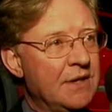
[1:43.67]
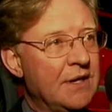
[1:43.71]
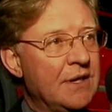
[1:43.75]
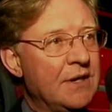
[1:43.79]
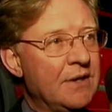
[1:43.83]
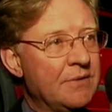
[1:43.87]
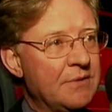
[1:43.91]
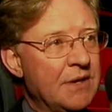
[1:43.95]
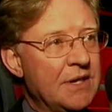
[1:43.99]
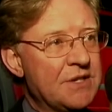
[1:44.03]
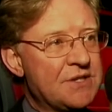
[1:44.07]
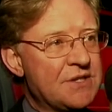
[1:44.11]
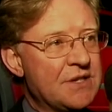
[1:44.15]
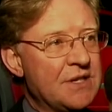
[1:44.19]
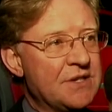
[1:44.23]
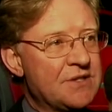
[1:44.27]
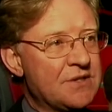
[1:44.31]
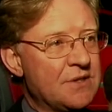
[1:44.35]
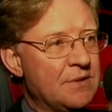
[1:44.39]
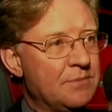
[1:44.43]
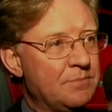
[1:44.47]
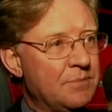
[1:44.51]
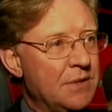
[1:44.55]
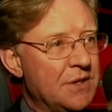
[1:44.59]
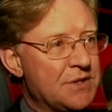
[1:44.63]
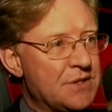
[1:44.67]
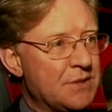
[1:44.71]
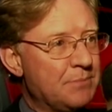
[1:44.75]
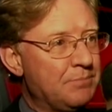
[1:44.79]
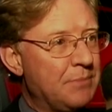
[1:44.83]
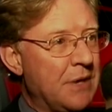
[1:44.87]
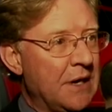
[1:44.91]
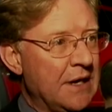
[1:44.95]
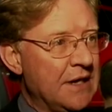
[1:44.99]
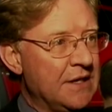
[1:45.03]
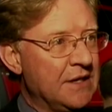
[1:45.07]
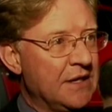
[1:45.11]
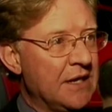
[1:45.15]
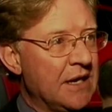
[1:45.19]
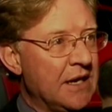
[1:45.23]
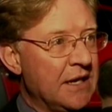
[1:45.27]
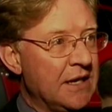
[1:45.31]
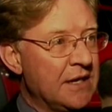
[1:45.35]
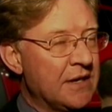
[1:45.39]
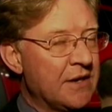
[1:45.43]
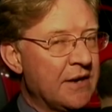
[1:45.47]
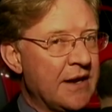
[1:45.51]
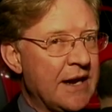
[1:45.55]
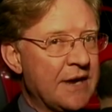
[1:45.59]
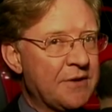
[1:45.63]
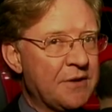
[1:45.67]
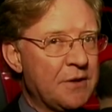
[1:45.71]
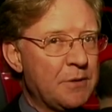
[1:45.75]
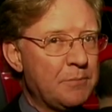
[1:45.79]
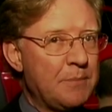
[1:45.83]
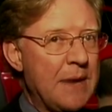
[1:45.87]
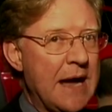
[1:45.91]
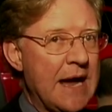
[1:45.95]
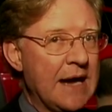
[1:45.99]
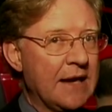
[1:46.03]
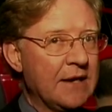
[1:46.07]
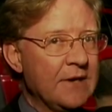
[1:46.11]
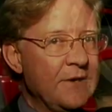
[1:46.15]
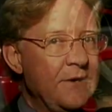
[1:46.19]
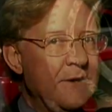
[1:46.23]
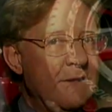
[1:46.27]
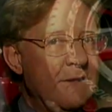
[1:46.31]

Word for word: Uh, it's, it's, a, it's a bind getting in and out of the back.